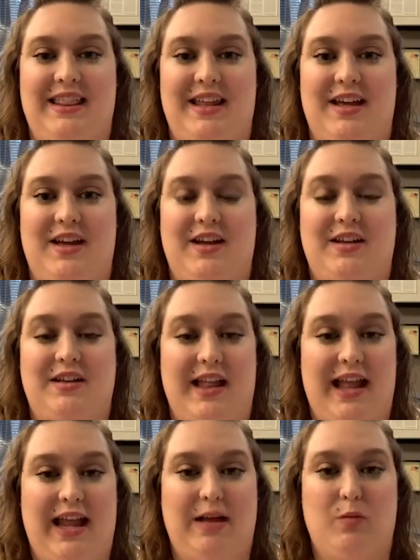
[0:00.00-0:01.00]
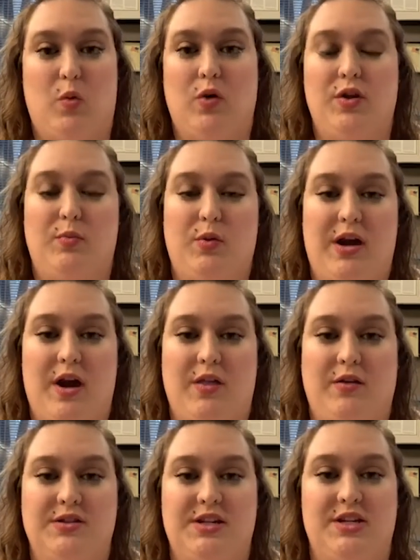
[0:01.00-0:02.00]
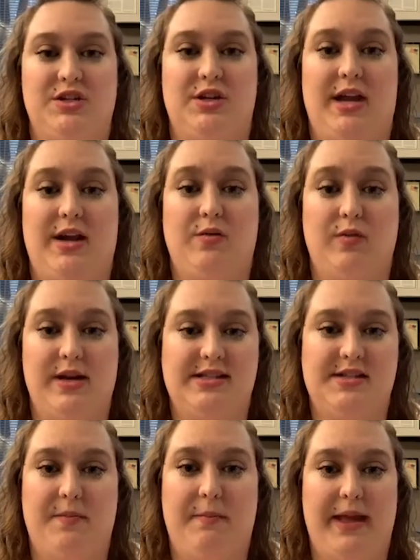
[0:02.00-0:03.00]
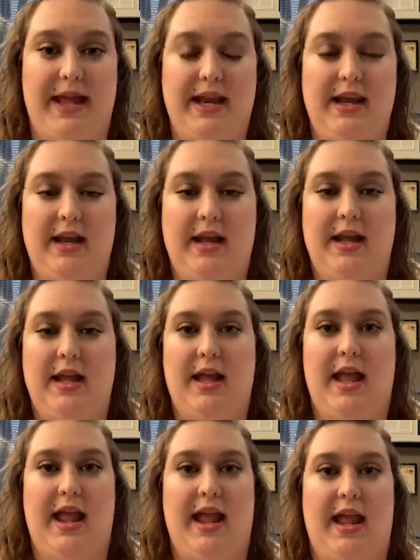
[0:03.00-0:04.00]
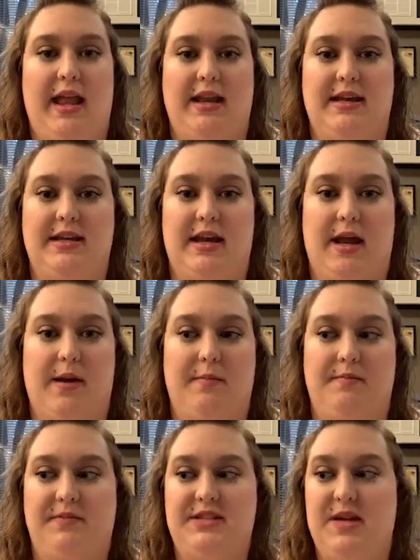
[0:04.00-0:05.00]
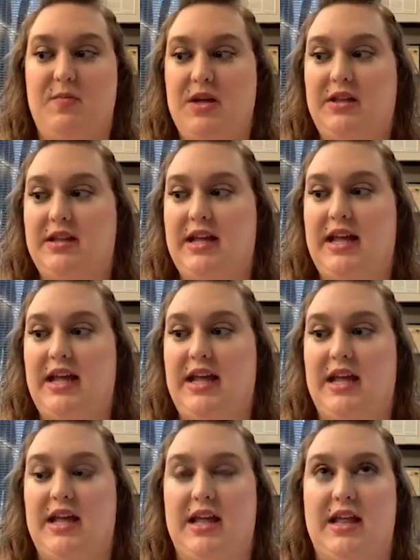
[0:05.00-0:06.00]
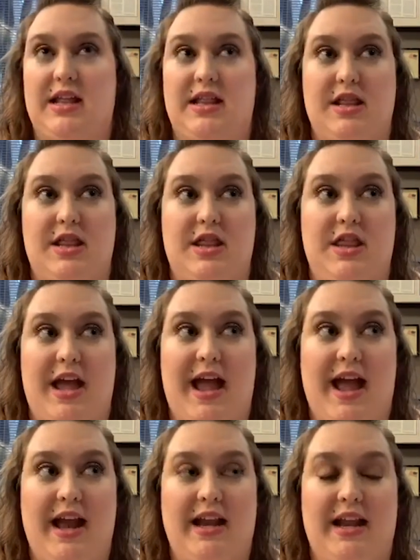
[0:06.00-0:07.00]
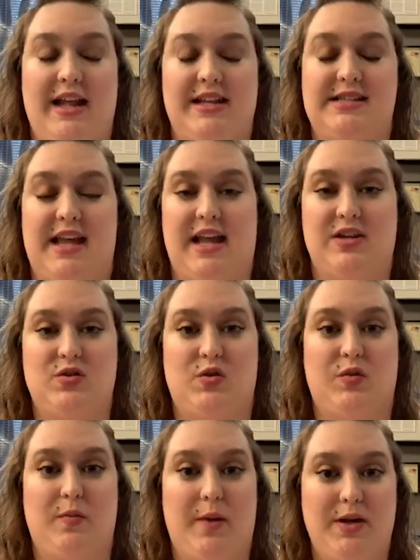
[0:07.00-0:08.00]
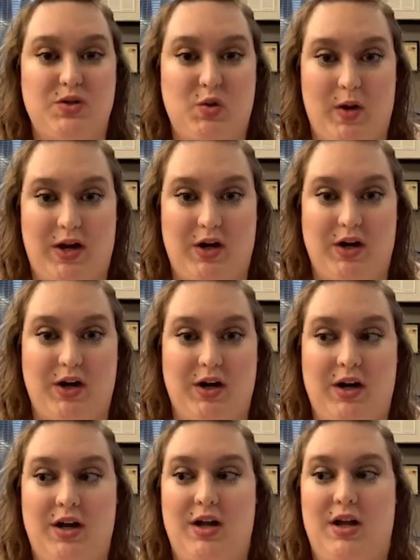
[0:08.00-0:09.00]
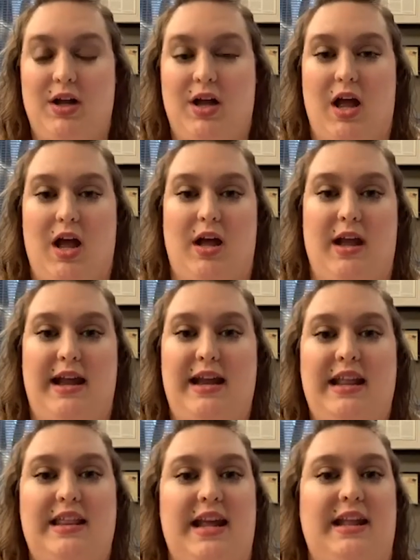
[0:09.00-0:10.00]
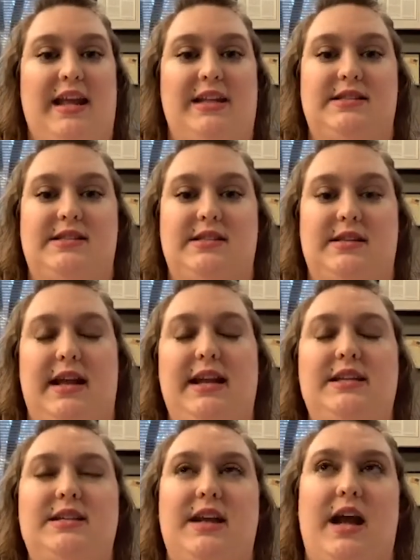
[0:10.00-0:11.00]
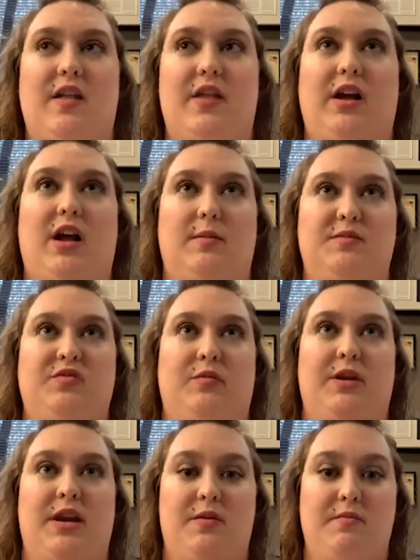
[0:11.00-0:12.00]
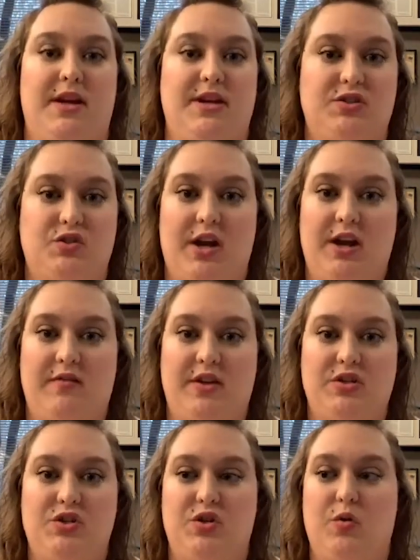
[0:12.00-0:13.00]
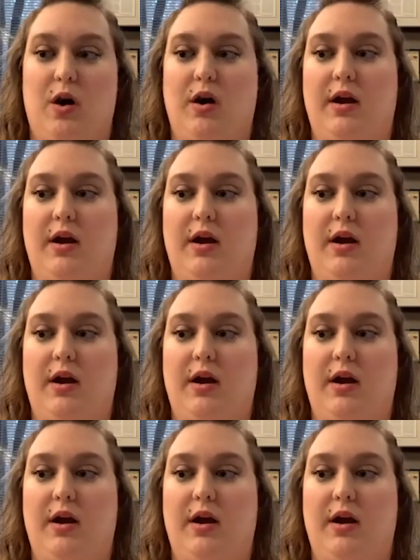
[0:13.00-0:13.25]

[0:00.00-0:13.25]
the claim or the pre-authorization and resubmit. And typically that is handled much quicker. Any denial that comes from an administrative issue